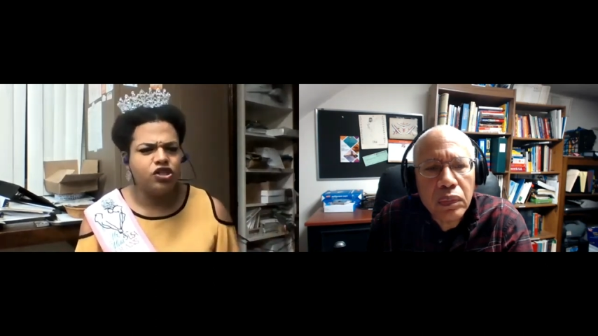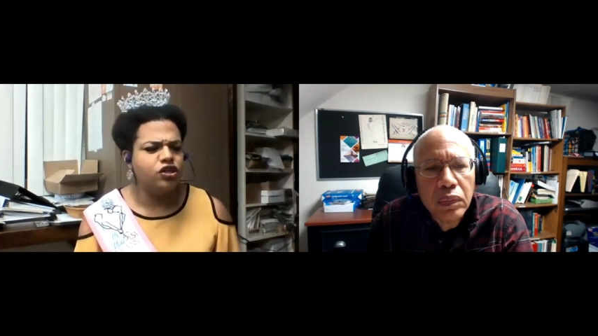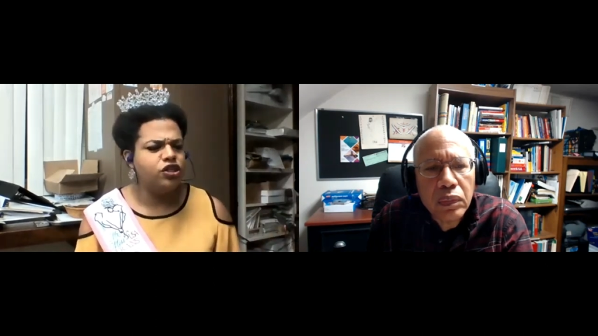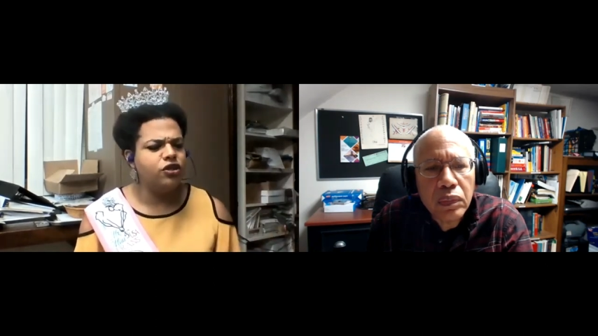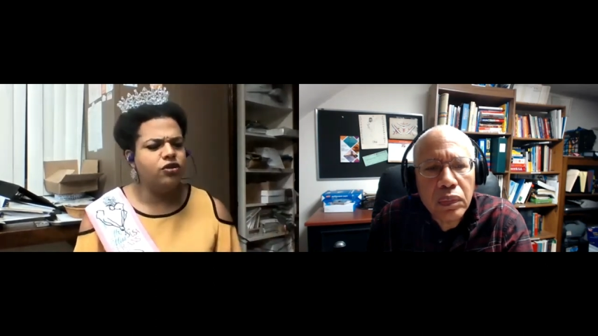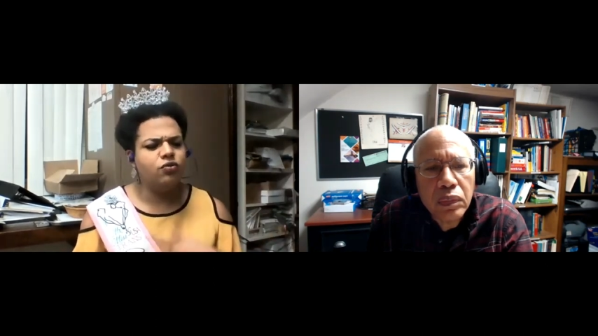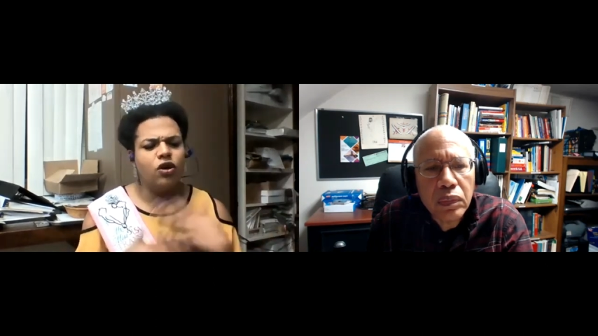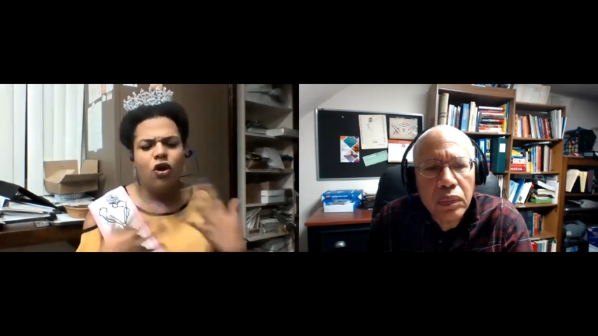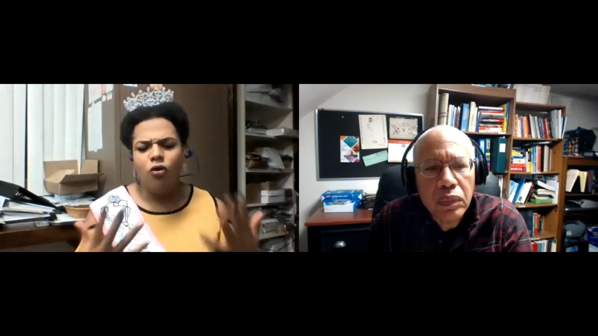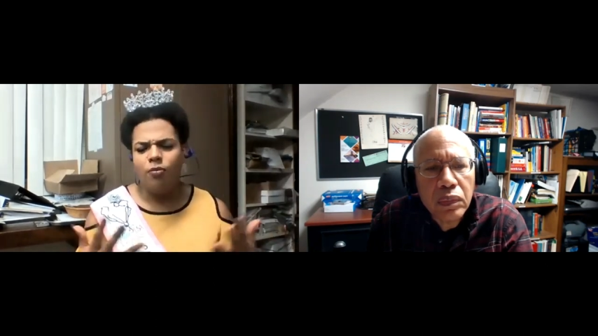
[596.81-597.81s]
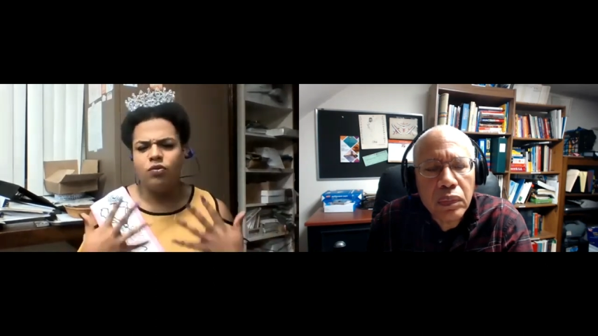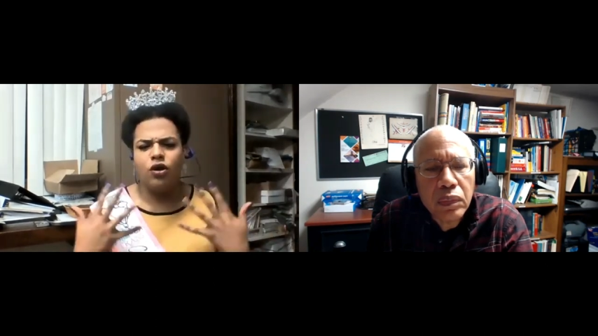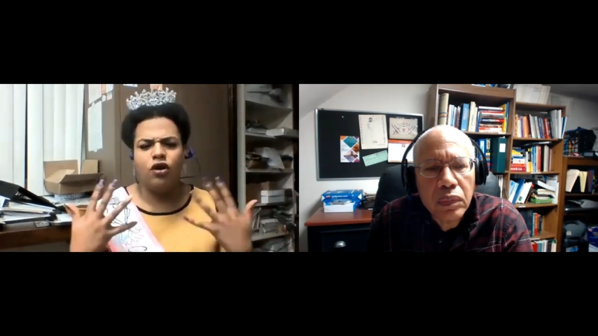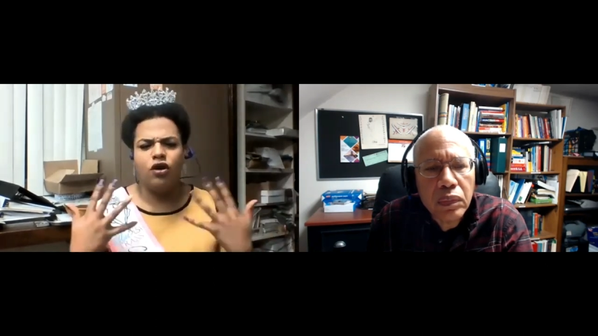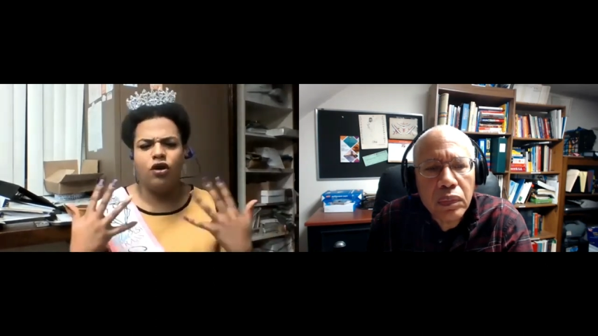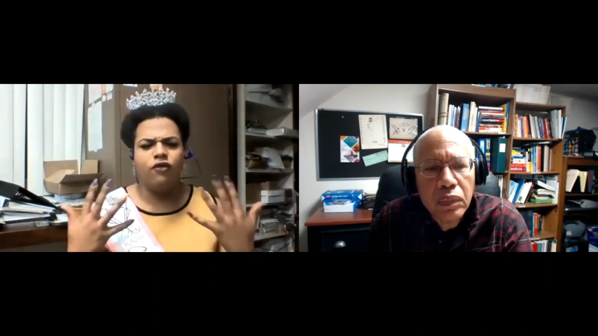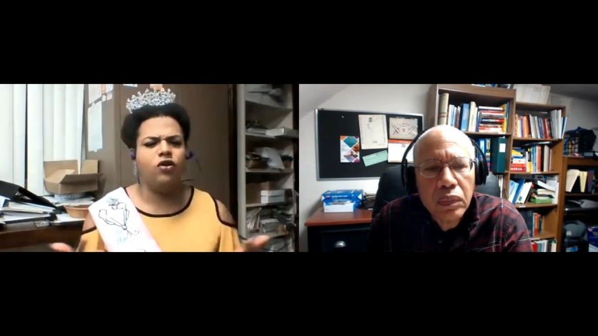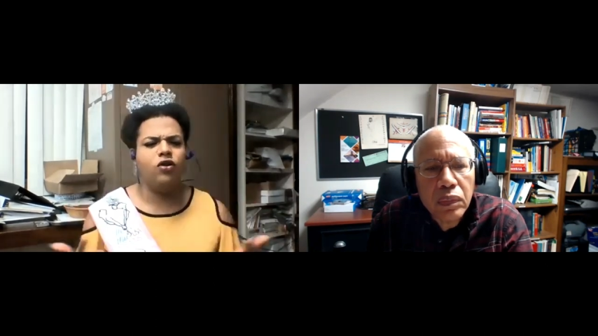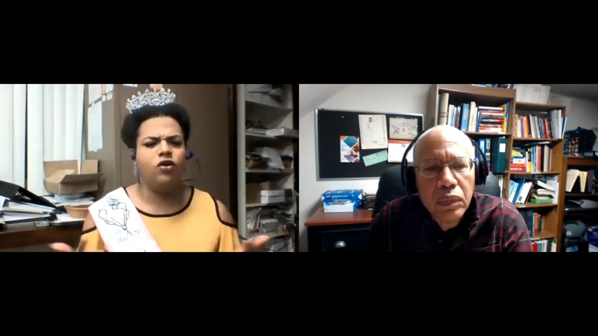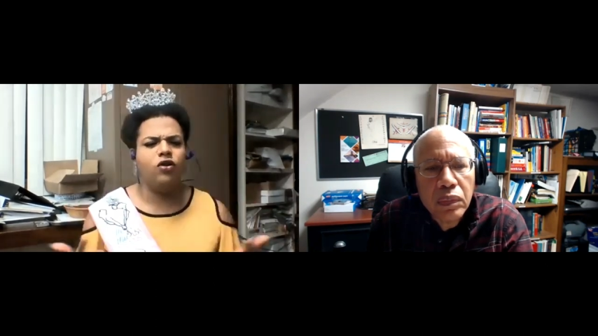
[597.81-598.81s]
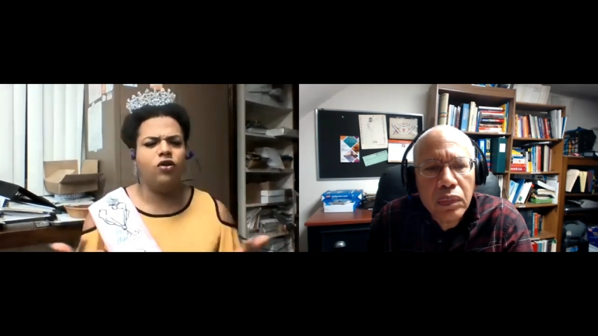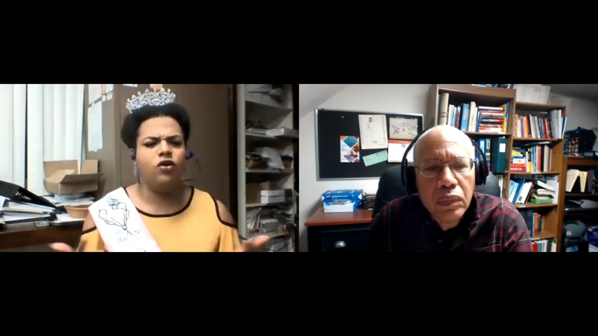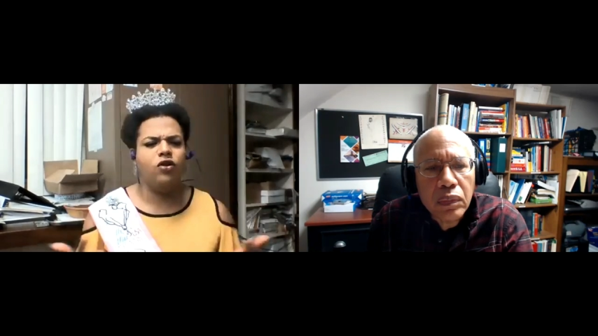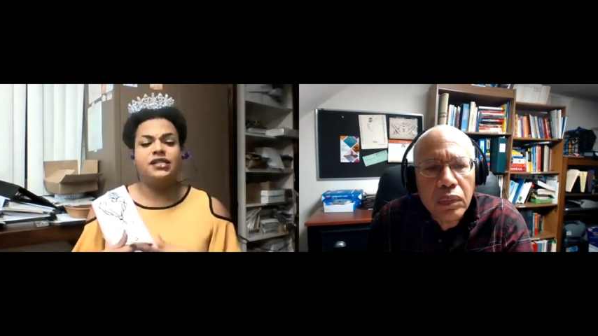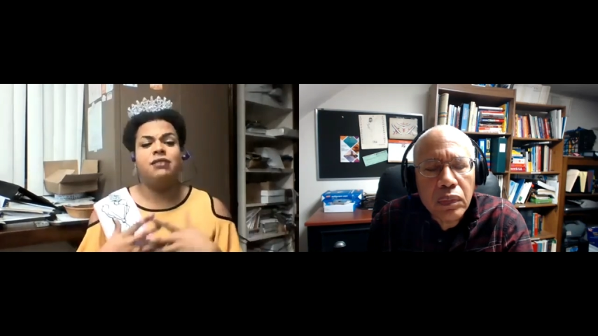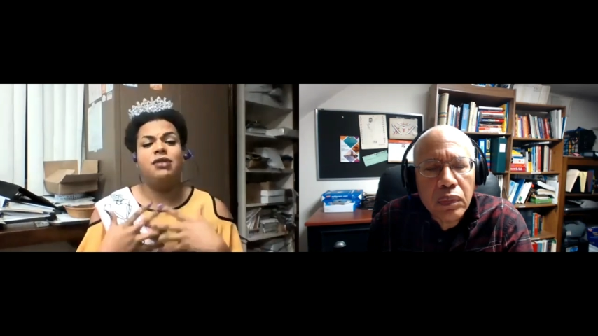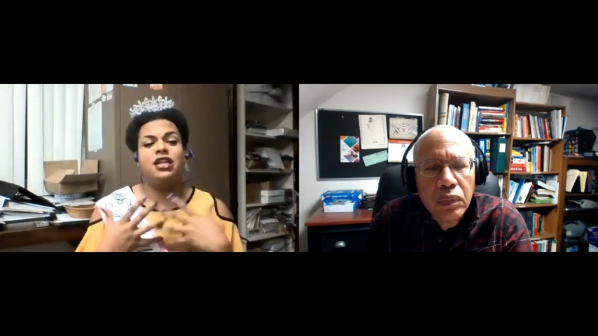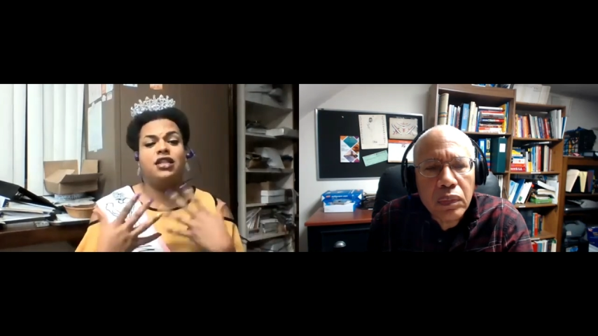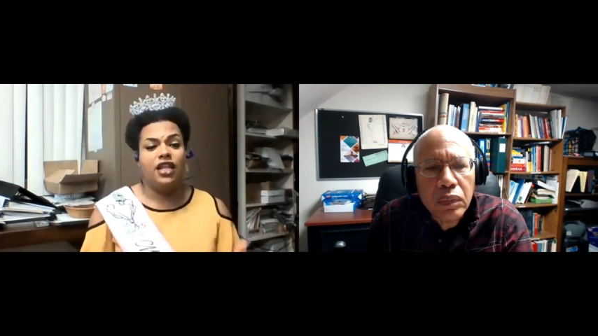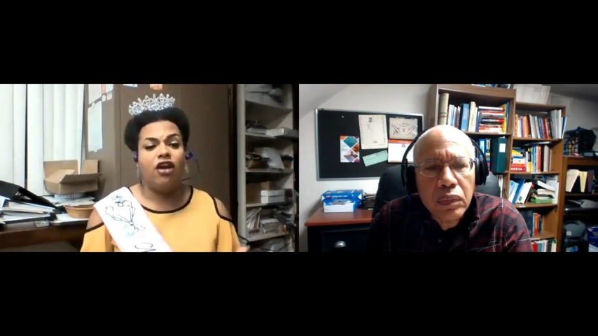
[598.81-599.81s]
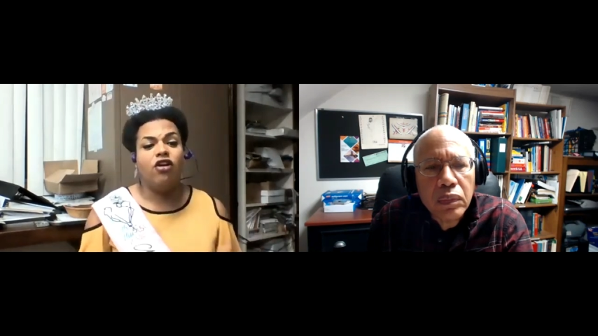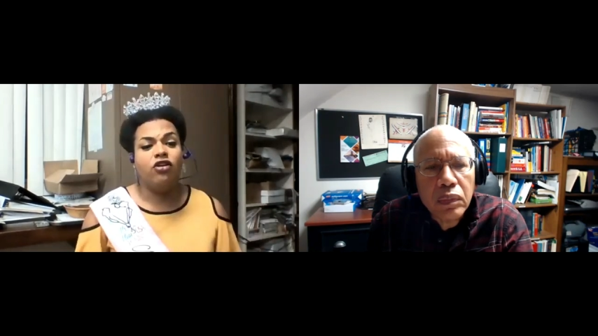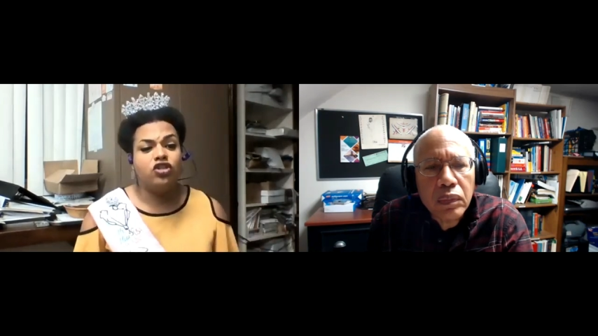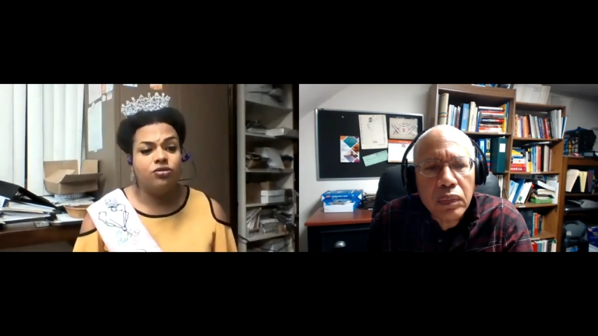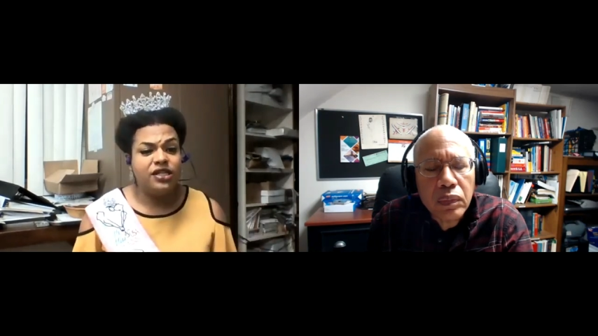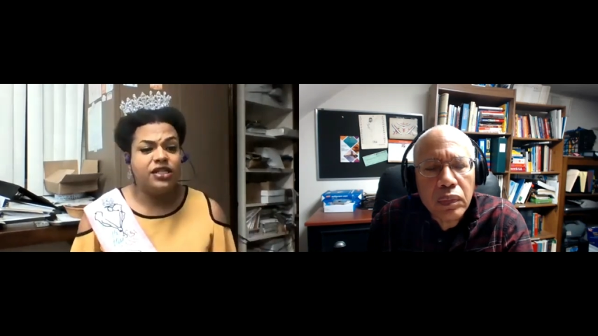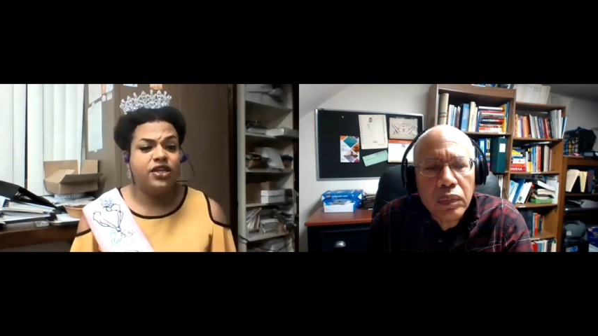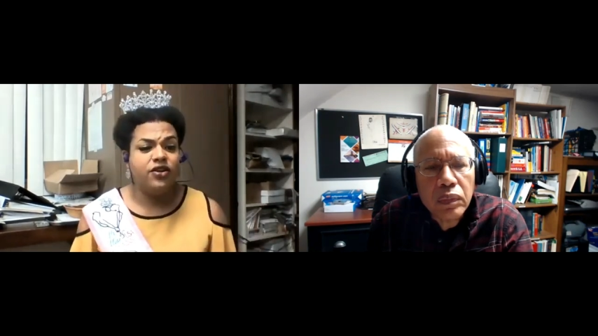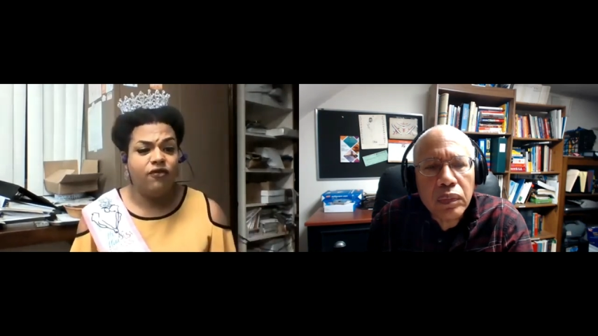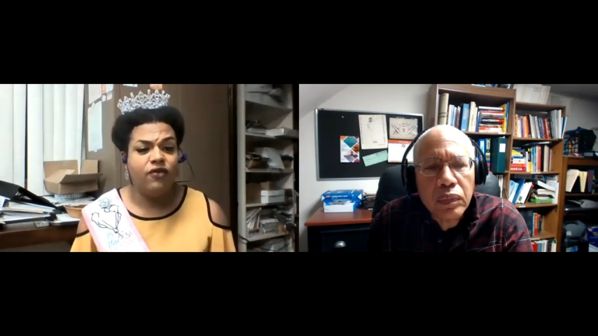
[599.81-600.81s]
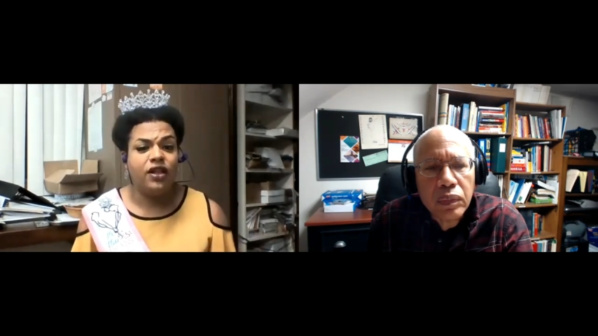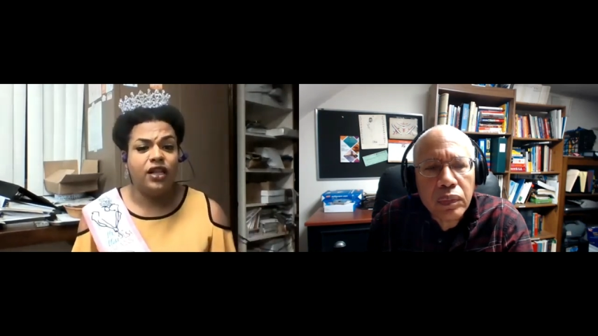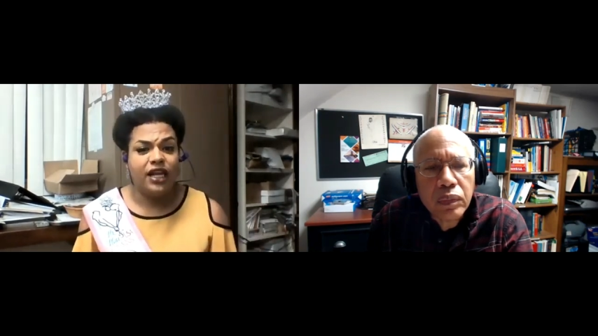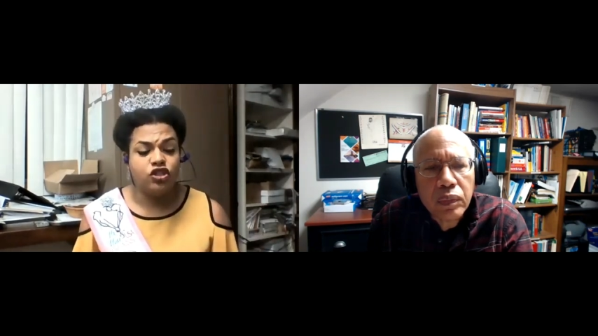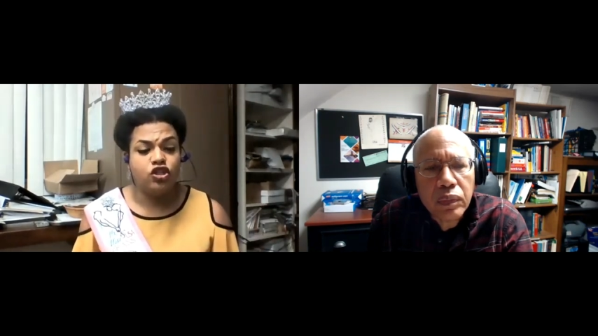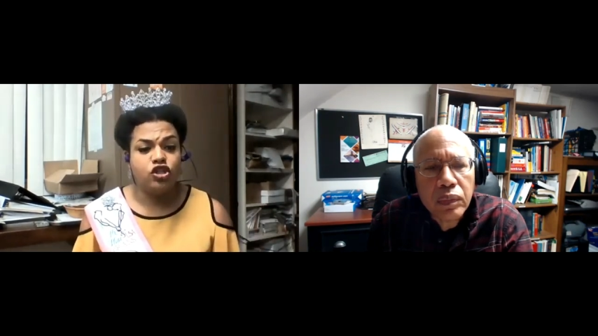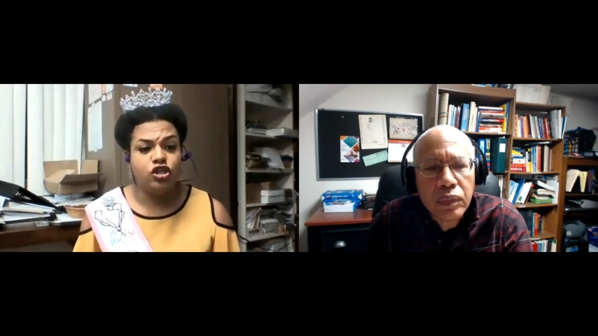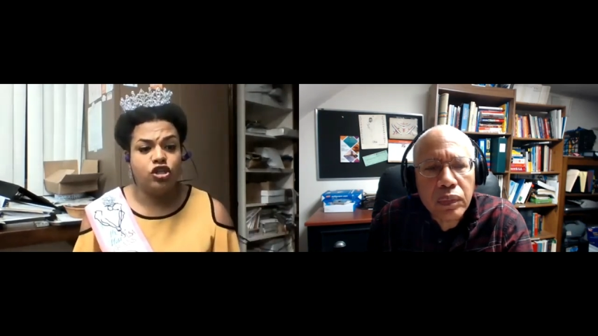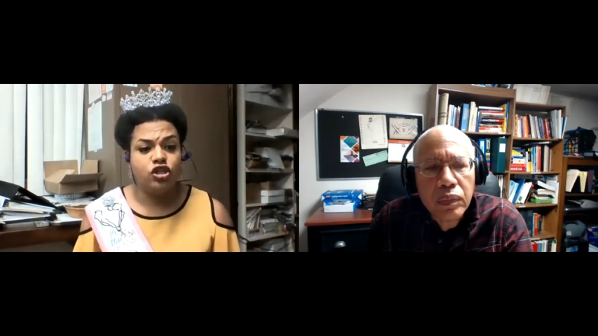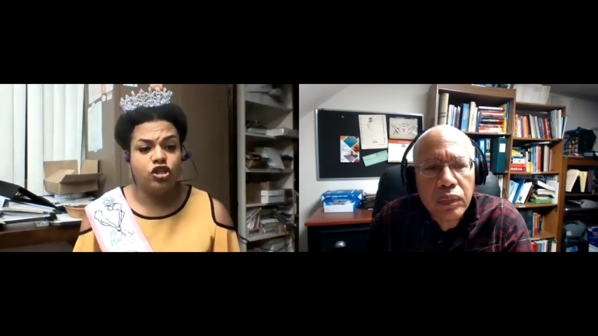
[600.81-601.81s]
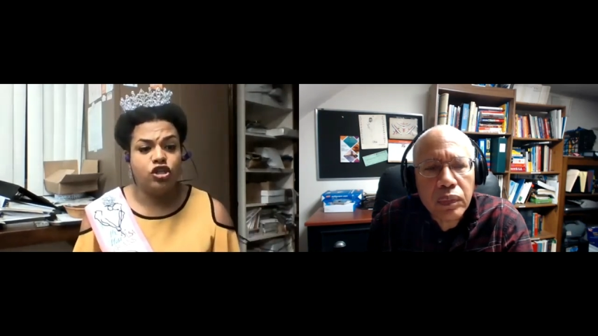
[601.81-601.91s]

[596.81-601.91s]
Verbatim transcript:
Speaker 1: You know, we're open, we're affirming, basically meaning that they are LGBTQ friendly as a church.